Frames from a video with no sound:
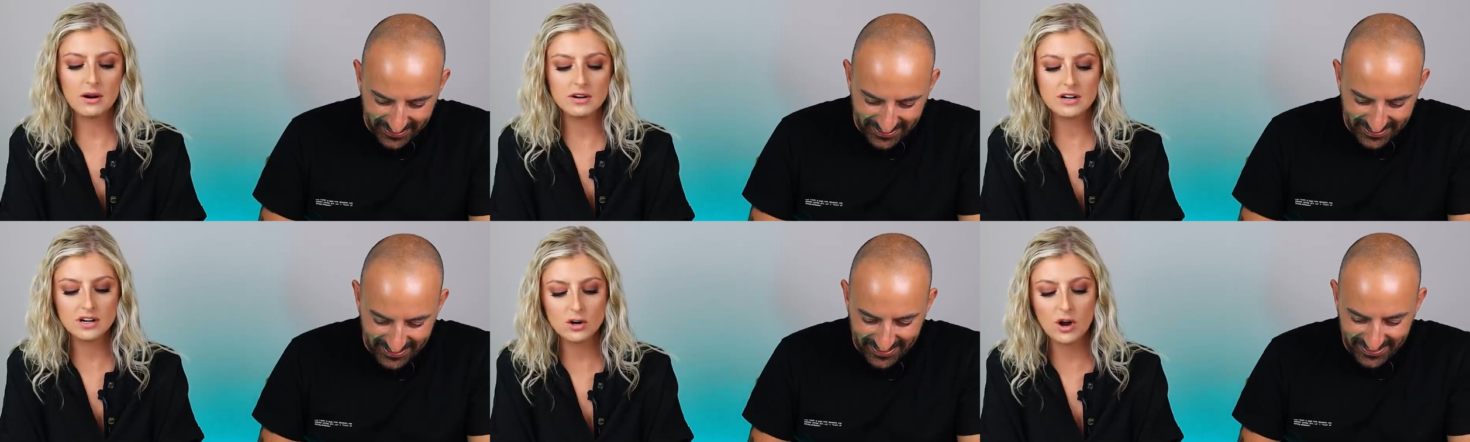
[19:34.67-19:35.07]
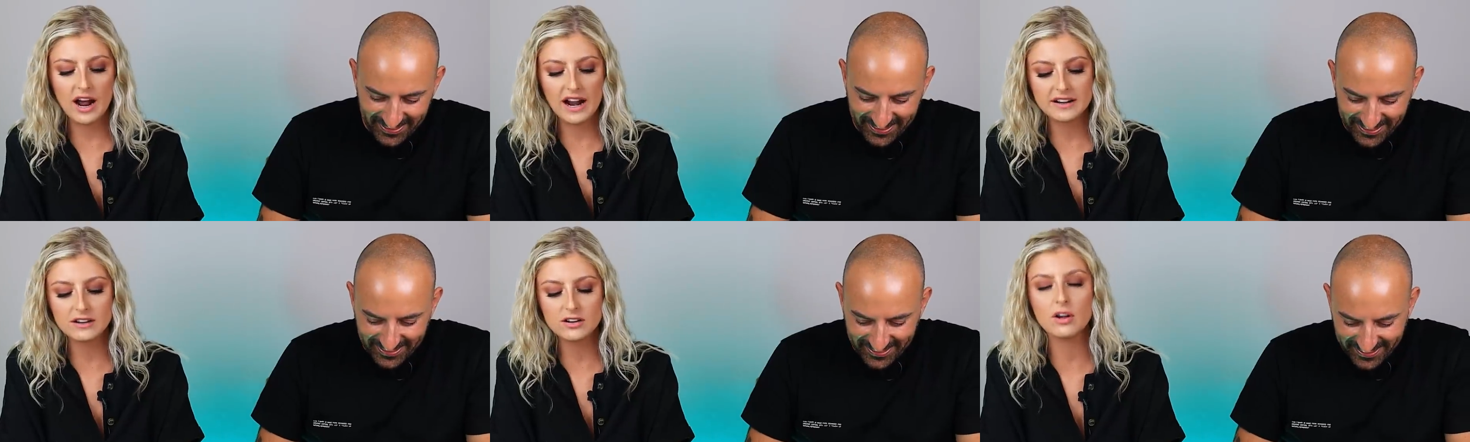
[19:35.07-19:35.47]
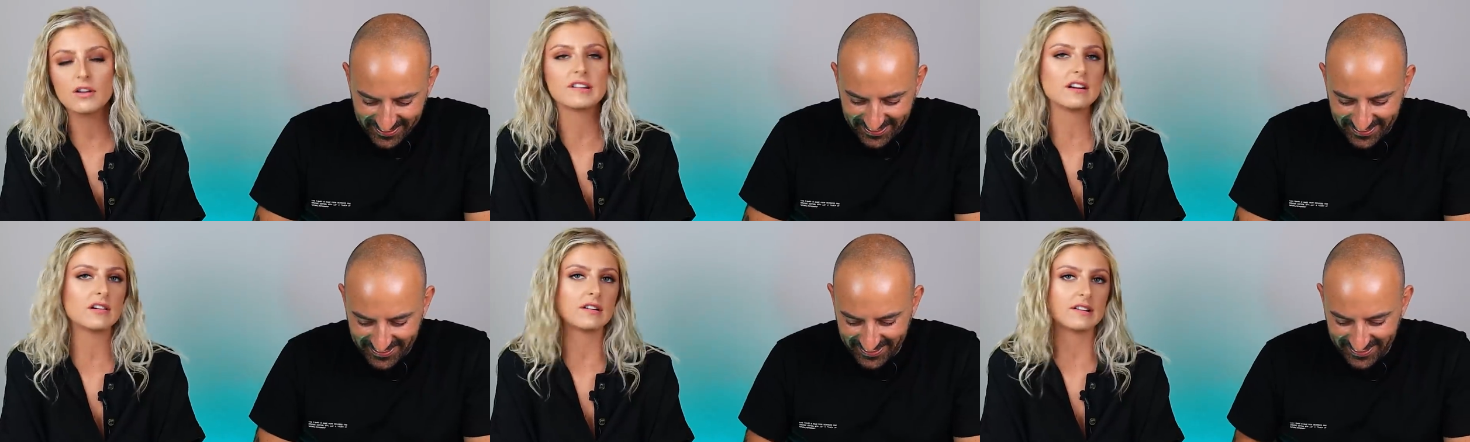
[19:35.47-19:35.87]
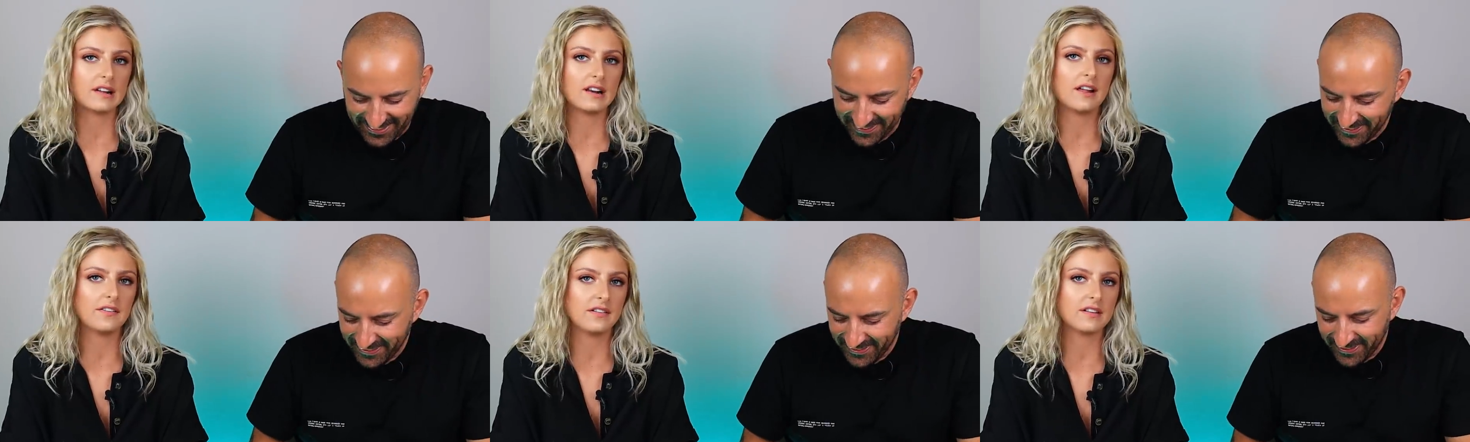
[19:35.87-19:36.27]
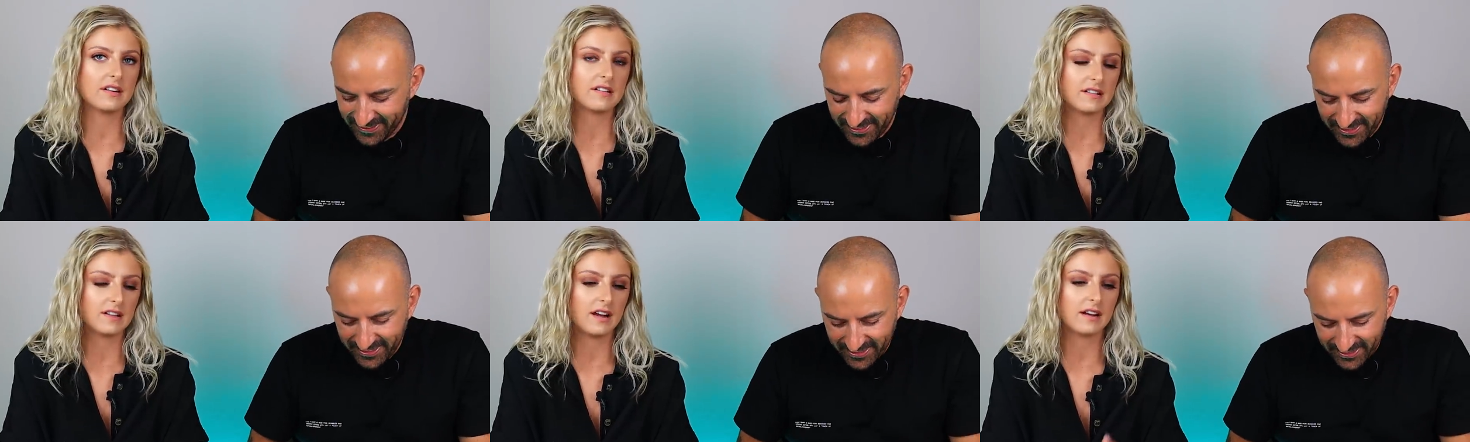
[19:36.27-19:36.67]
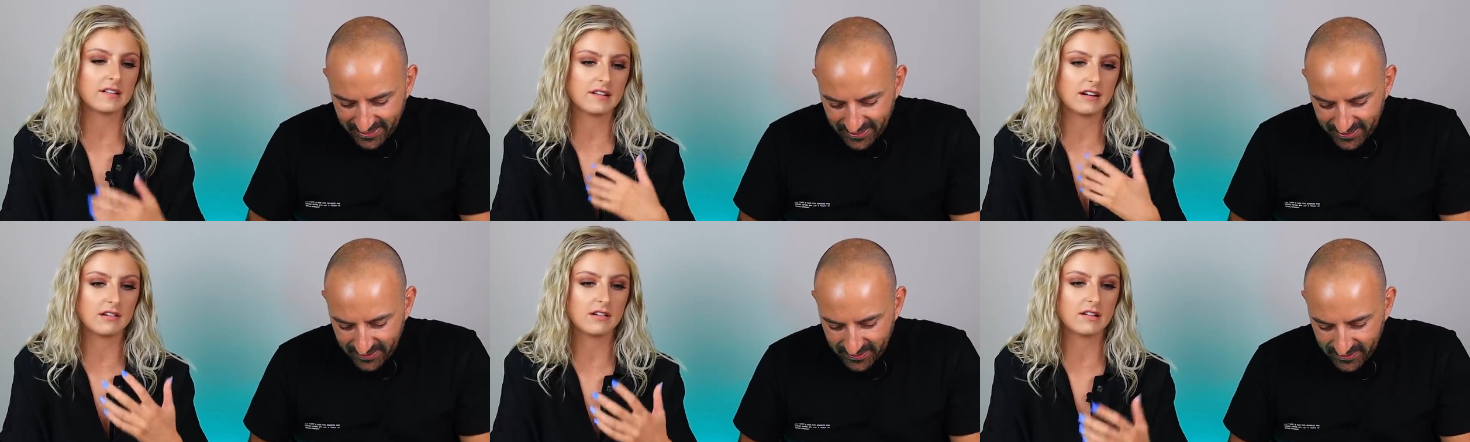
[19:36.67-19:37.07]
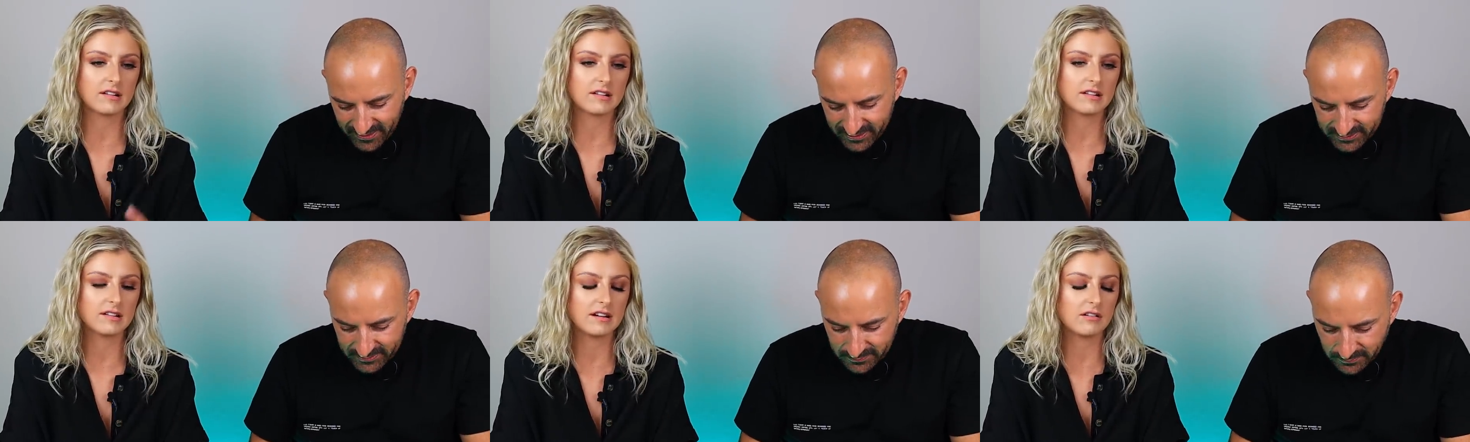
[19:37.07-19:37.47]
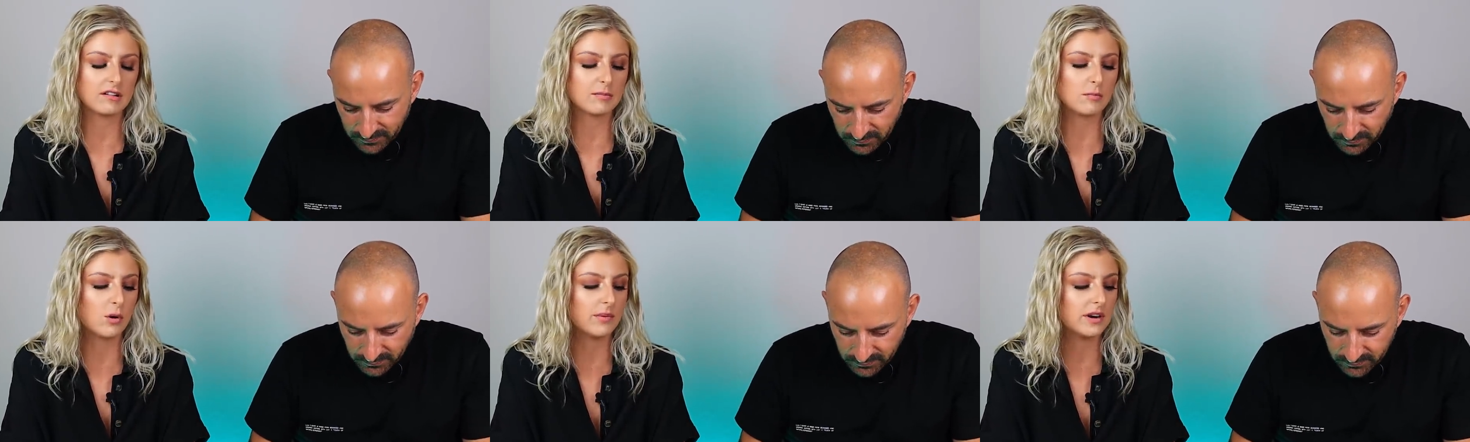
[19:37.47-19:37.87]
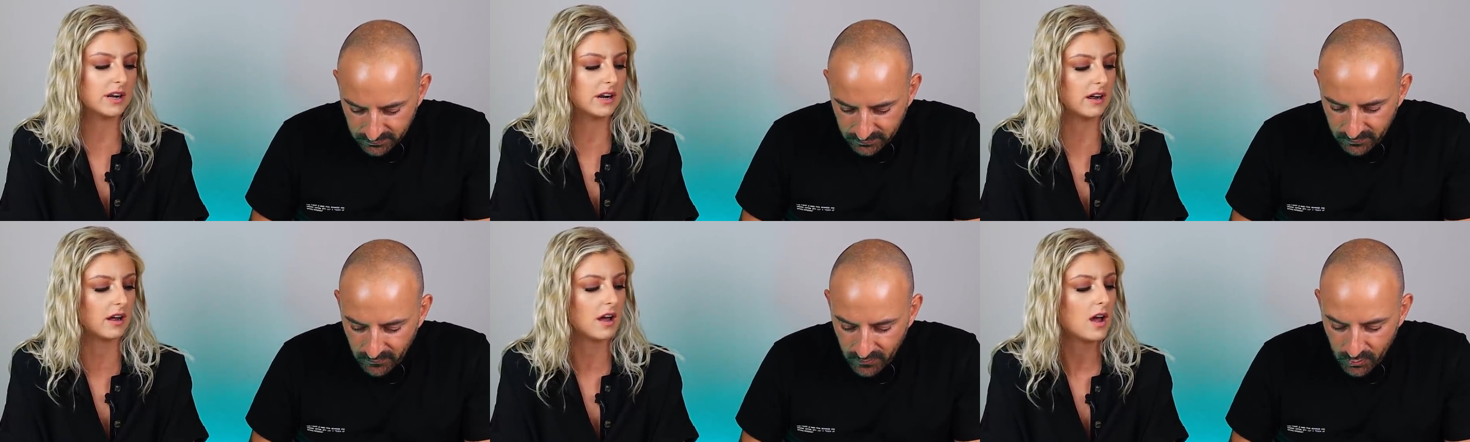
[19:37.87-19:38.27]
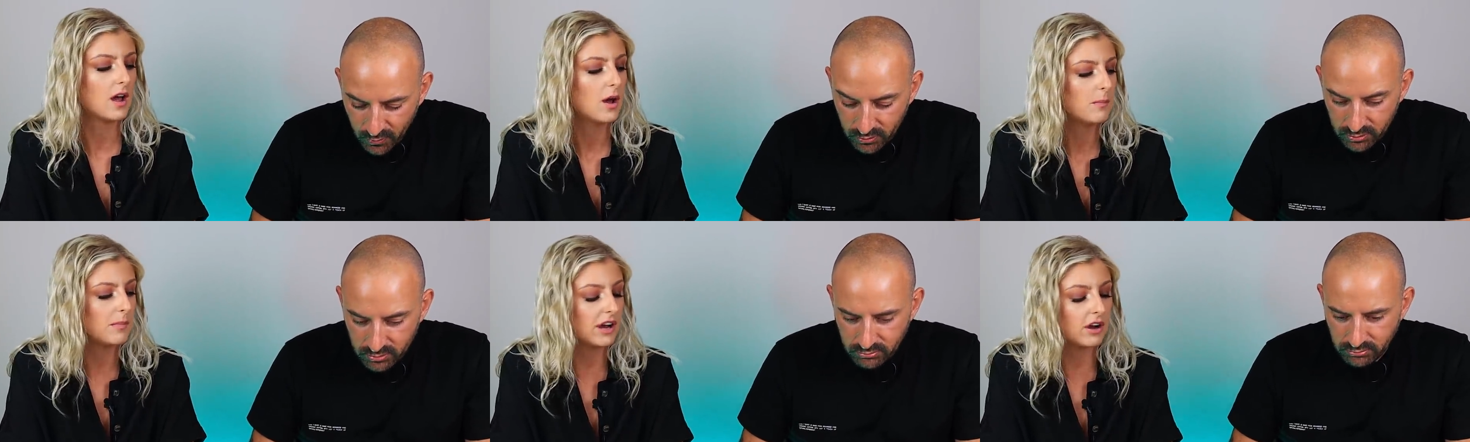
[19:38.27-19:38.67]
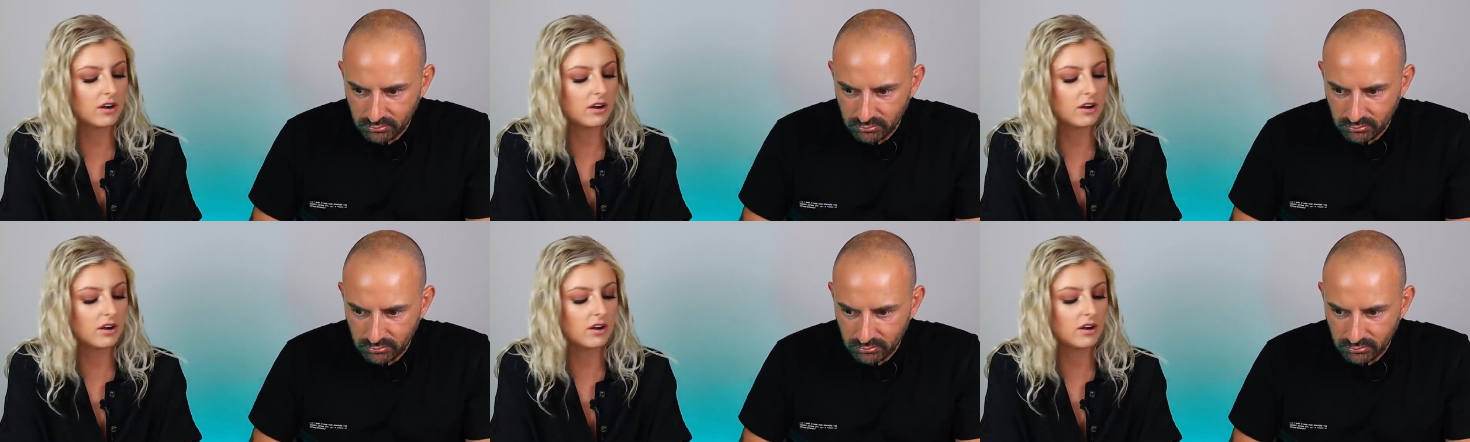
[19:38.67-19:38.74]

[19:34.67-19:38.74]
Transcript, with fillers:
Speaker 1: I, no, I, no, seriously, like, this is like serious, serious moment here. Oh.